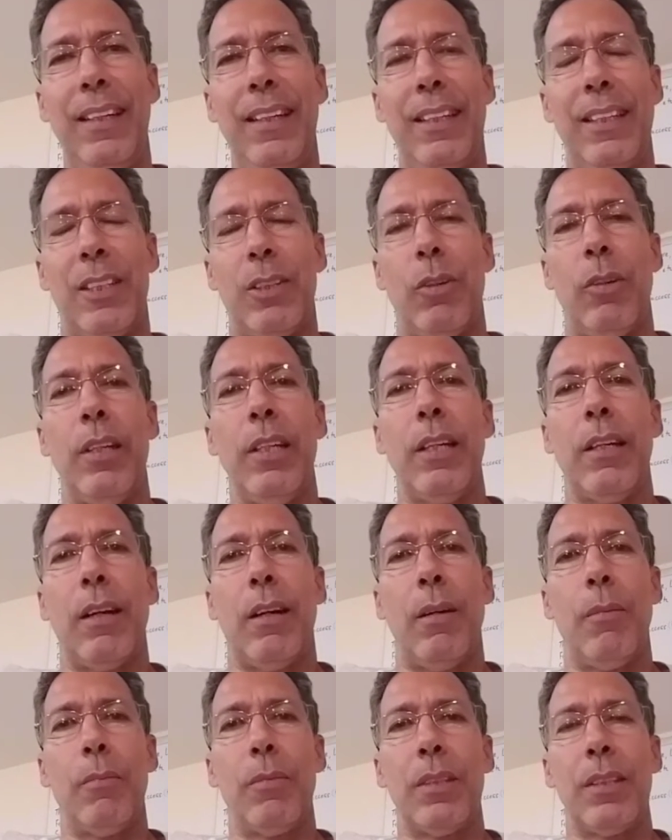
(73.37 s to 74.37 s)
And so he
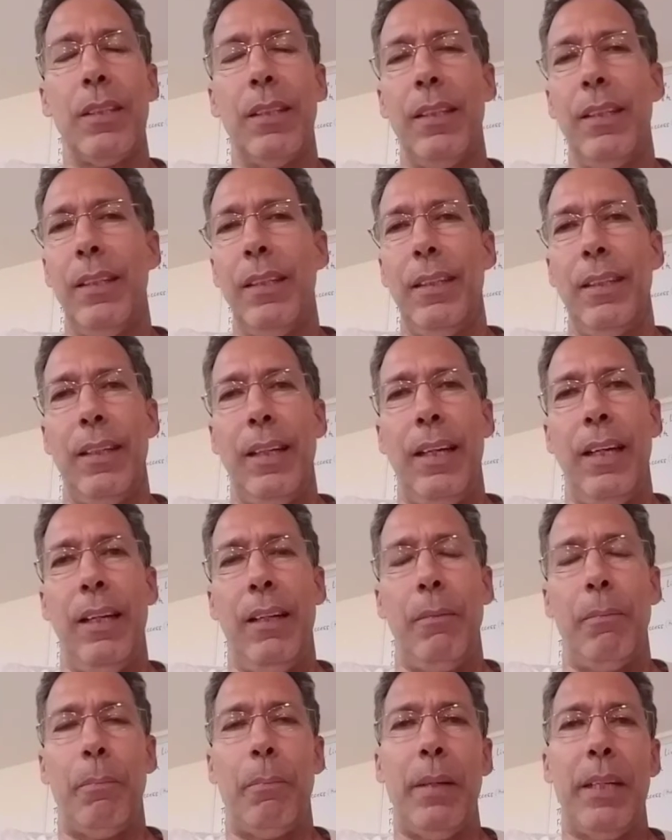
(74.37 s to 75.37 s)
comes
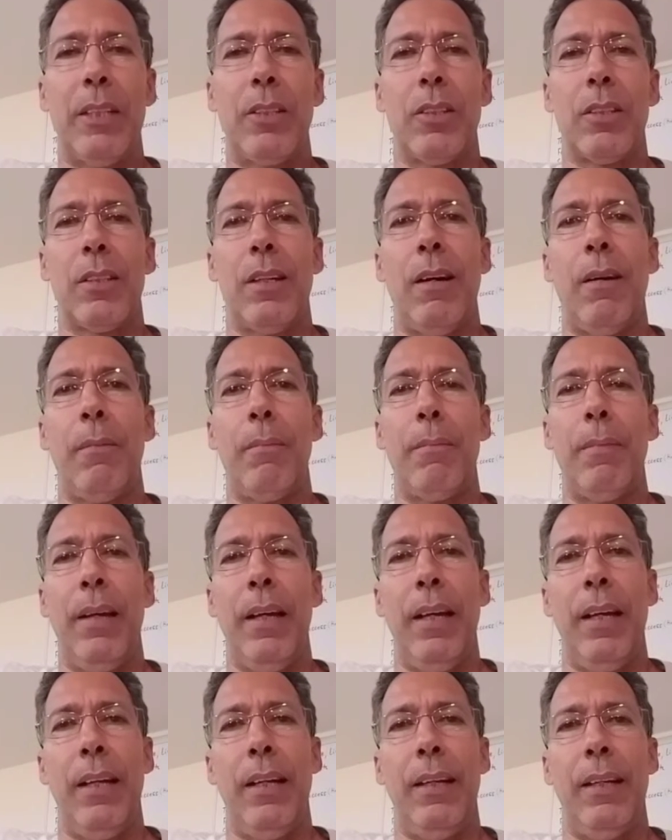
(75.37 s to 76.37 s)
and picks us up,
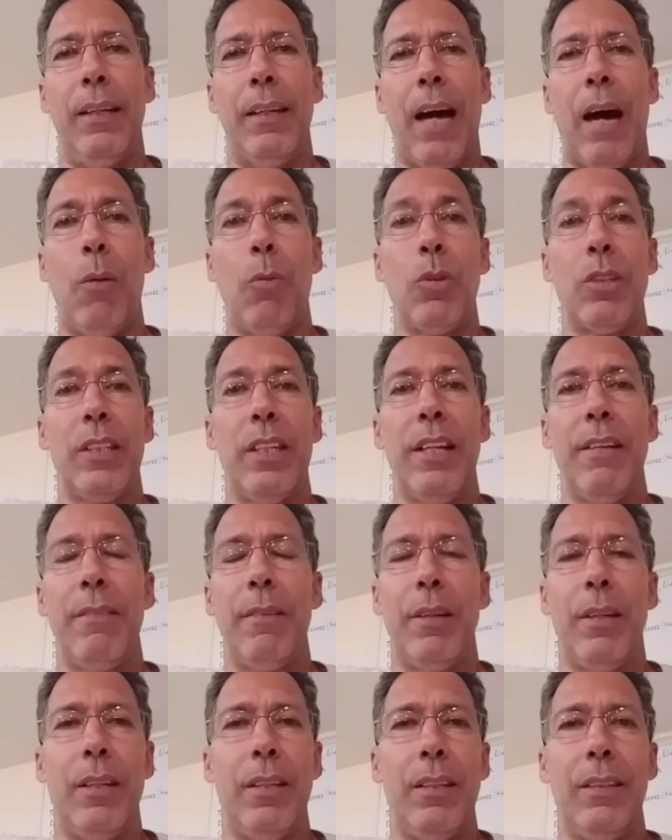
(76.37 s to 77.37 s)
and I wasn't
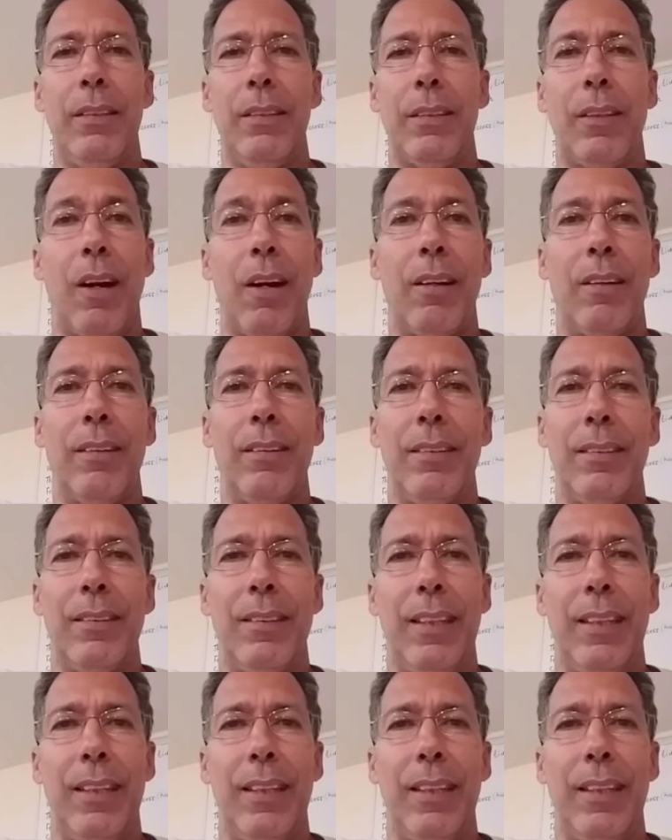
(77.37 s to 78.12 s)
even done.